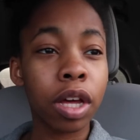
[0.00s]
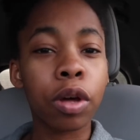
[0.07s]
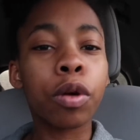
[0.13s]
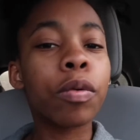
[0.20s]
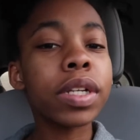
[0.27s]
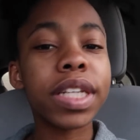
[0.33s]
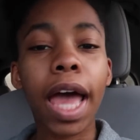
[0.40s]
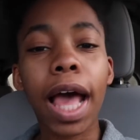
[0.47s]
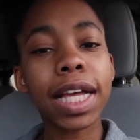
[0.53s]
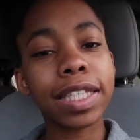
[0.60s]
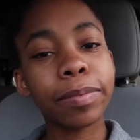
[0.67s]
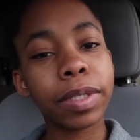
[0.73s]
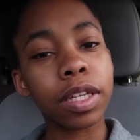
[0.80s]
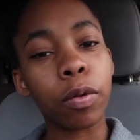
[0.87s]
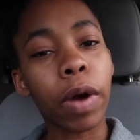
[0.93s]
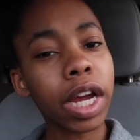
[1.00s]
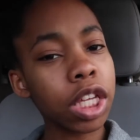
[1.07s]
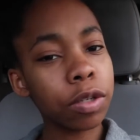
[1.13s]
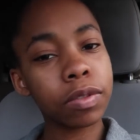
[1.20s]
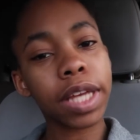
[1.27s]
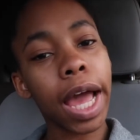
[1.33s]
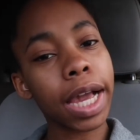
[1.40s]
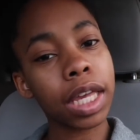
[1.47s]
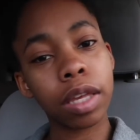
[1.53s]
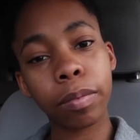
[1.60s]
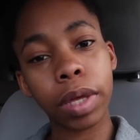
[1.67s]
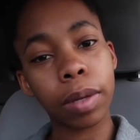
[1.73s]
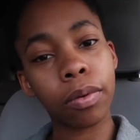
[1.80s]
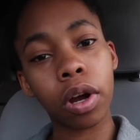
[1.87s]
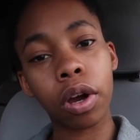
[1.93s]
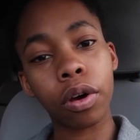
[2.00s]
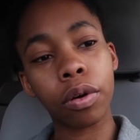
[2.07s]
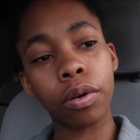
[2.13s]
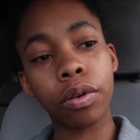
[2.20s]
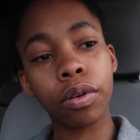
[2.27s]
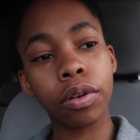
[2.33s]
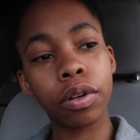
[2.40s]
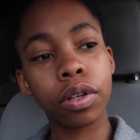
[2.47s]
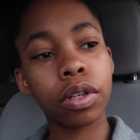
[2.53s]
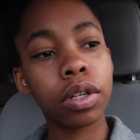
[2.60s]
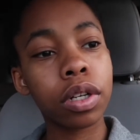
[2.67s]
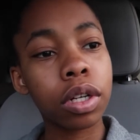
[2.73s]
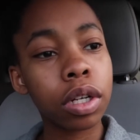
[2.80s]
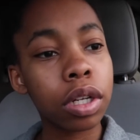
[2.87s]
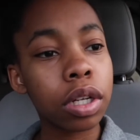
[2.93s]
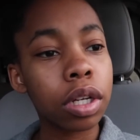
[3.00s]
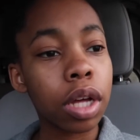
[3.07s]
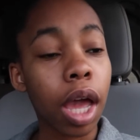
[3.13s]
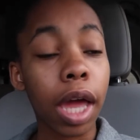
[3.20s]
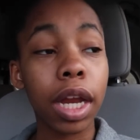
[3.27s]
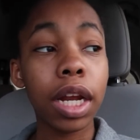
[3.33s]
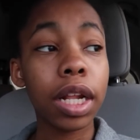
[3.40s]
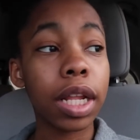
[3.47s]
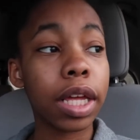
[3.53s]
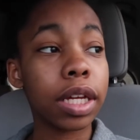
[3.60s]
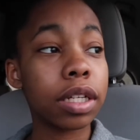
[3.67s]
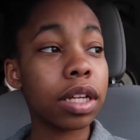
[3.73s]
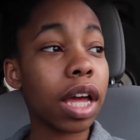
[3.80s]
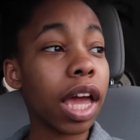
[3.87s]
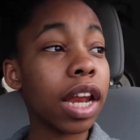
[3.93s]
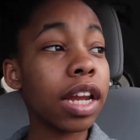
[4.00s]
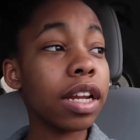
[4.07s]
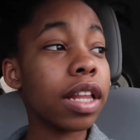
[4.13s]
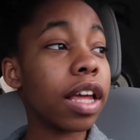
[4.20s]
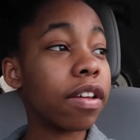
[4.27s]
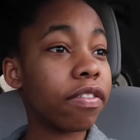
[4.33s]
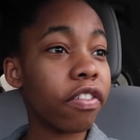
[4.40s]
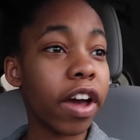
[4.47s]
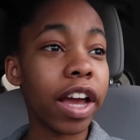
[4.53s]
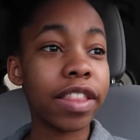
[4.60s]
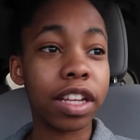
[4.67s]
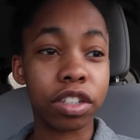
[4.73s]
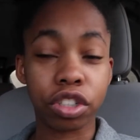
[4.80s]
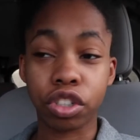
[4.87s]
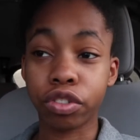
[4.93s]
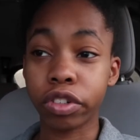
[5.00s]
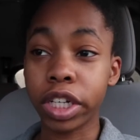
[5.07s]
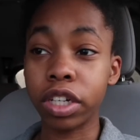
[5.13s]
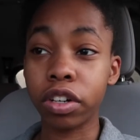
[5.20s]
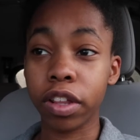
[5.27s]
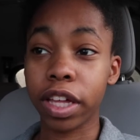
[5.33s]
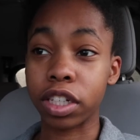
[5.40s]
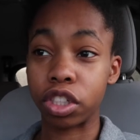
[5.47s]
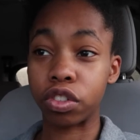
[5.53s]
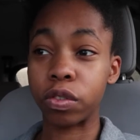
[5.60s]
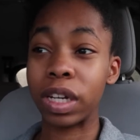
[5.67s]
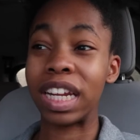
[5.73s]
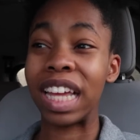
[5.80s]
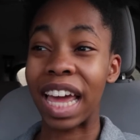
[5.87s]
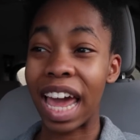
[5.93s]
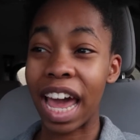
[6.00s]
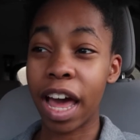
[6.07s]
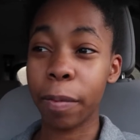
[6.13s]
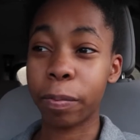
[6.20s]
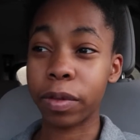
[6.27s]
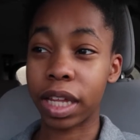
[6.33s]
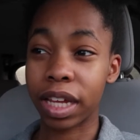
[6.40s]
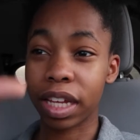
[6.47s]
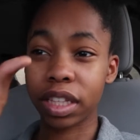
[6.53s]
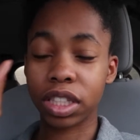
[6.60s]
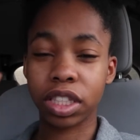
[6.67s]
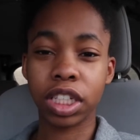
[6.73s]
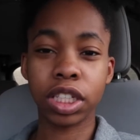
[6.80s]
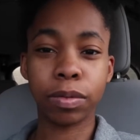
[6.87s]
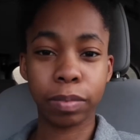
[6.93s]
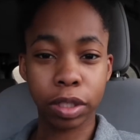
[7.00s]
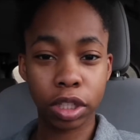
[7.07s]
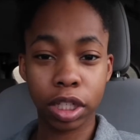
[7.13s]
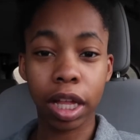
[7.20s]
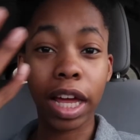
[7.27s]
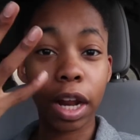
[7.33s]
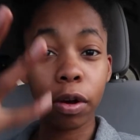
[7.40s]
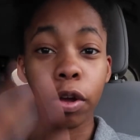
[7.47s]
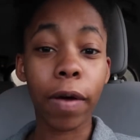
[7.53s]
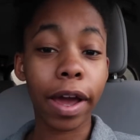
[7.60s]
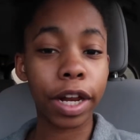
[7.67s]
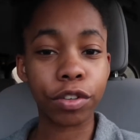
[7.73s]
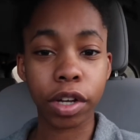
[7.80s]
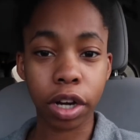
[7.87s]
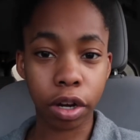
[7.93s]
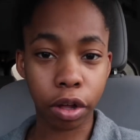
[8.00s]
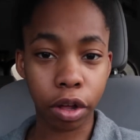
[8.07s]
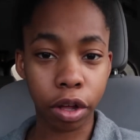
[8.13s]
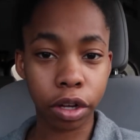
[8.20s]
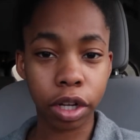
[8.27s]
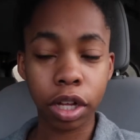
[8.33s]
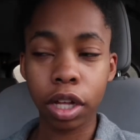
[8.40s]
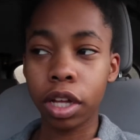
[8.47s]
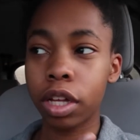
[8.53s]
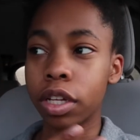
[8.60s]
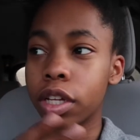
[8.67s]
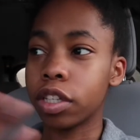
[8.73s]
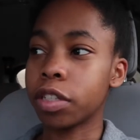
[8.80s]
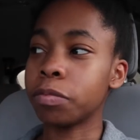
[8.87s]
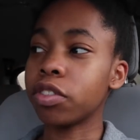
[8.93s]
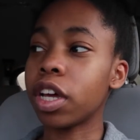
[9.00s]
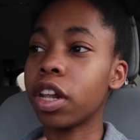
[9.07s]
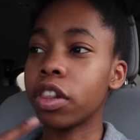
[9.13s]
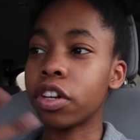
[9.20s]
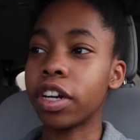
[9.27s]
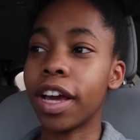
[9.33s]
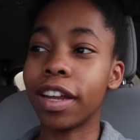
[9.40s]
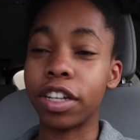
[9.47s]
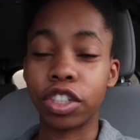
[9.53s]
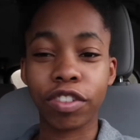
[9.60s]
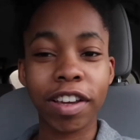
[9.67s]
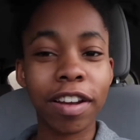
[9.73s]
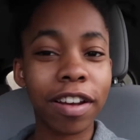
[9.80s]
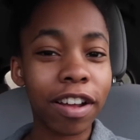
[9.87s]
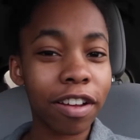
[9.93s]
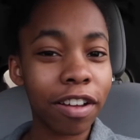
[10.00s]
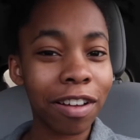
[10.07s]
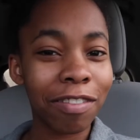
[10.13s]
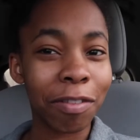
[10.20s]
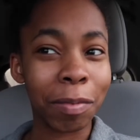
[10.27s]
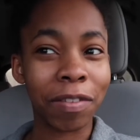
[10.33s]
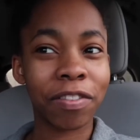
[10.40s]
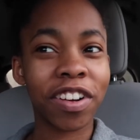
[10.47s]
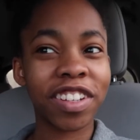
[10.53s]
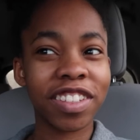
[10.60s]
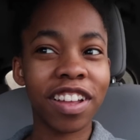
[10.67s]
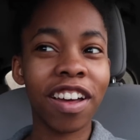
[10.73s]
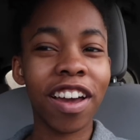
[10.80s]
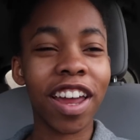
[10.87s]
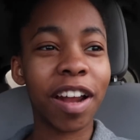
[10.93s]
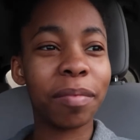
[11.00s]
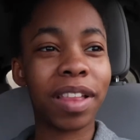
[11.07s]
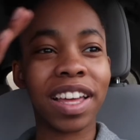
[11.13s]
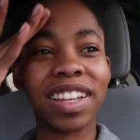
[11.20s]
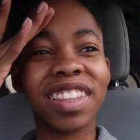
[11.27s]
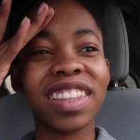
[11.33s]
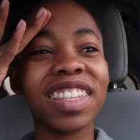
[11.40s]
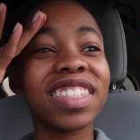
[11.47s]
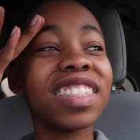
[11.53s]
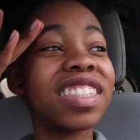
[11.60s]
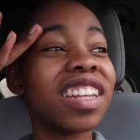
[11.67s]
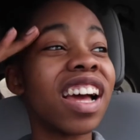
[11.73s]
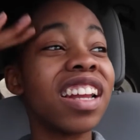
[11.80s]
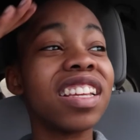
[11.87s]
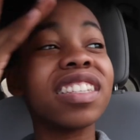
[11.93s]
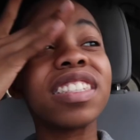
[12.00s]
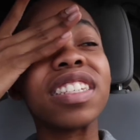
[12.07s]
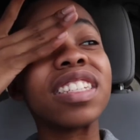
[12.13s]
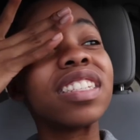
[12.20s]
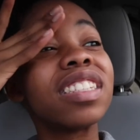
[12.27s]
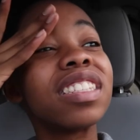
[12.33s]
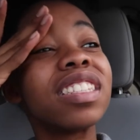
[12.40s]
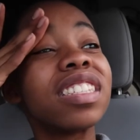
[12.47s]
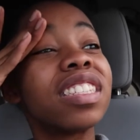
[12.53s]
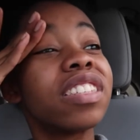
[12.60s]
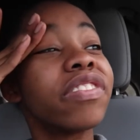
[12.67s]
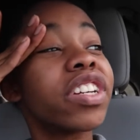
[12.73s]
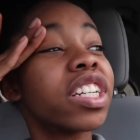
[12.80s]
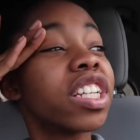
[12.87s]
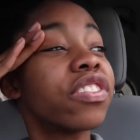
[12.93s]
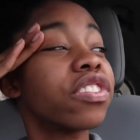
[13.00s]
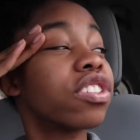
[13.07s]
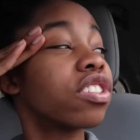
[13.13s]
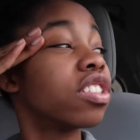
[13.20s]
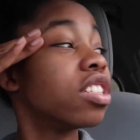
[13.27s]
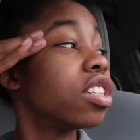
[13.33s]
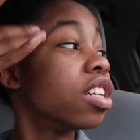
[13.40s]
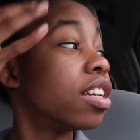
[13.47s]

Who attacks me? Why are you attacking me, bro? I need to find like a trainer, like a training app, like I don't know how to train a dog, so I'm trying to learn how to train a dog for my first dog, and I'm like, this is not easy. This is very difficult.